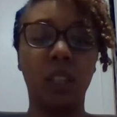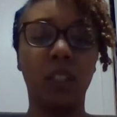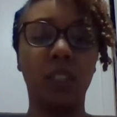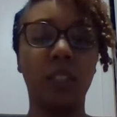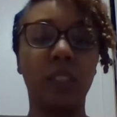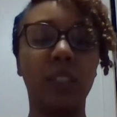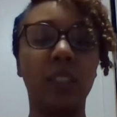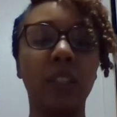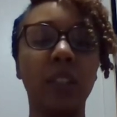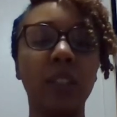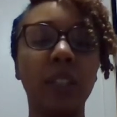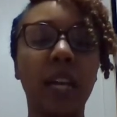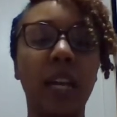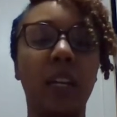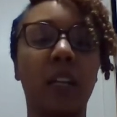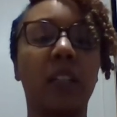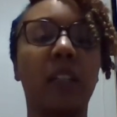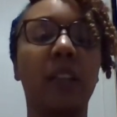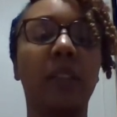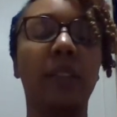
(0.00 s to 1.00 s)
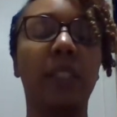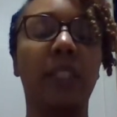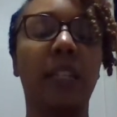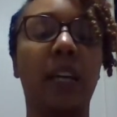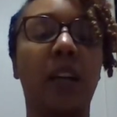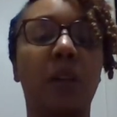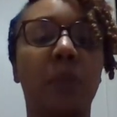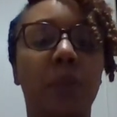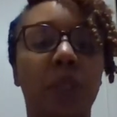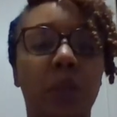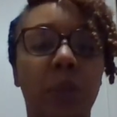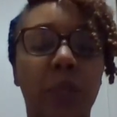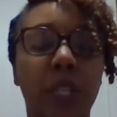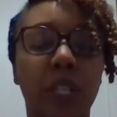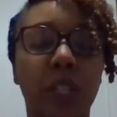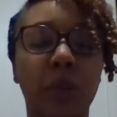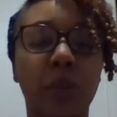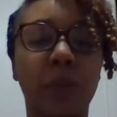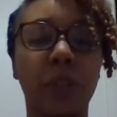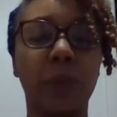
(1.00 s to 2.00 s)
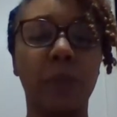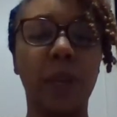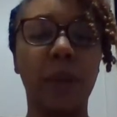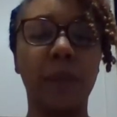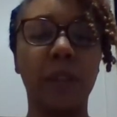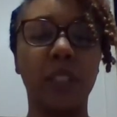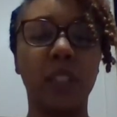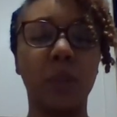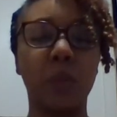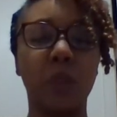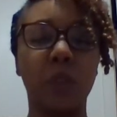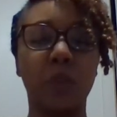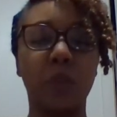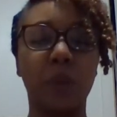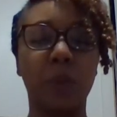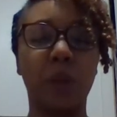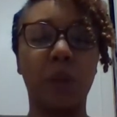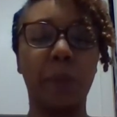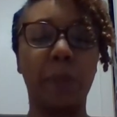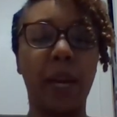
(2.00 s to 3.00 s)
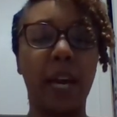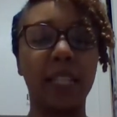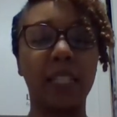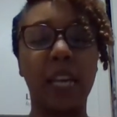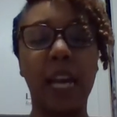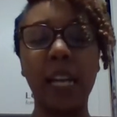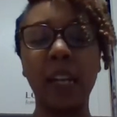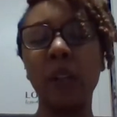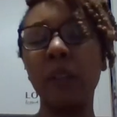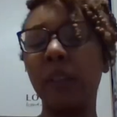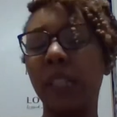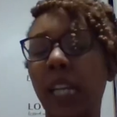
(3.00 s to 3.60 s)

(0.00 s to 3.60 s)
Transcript: still not closing out between you and maybe someone from your past. I don't